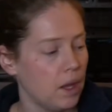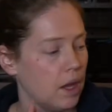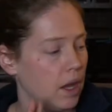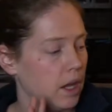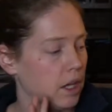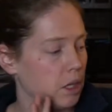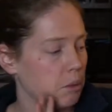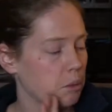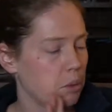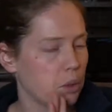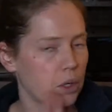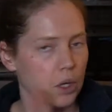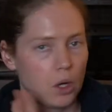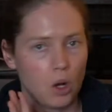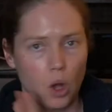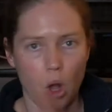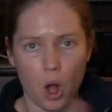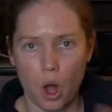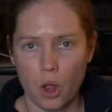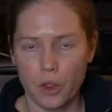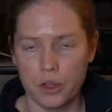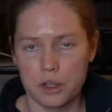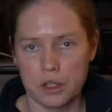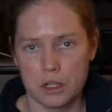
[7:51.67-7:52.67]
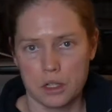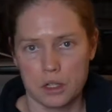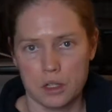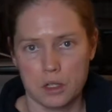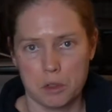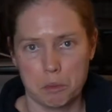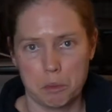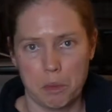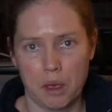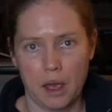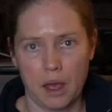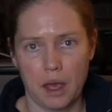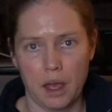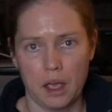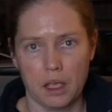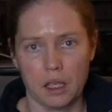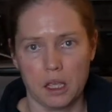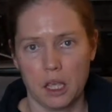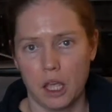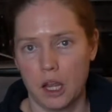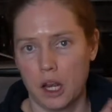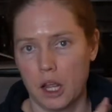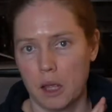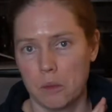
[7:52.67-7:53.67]
I can put it all into this bag
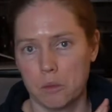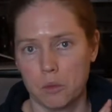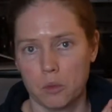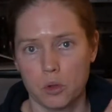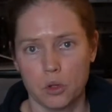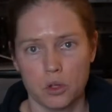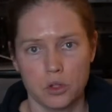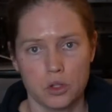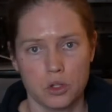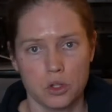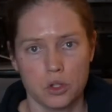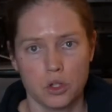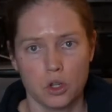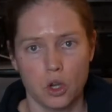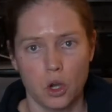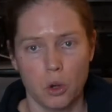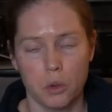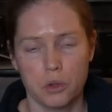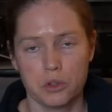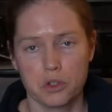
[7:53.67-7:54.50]
and I'm good to go.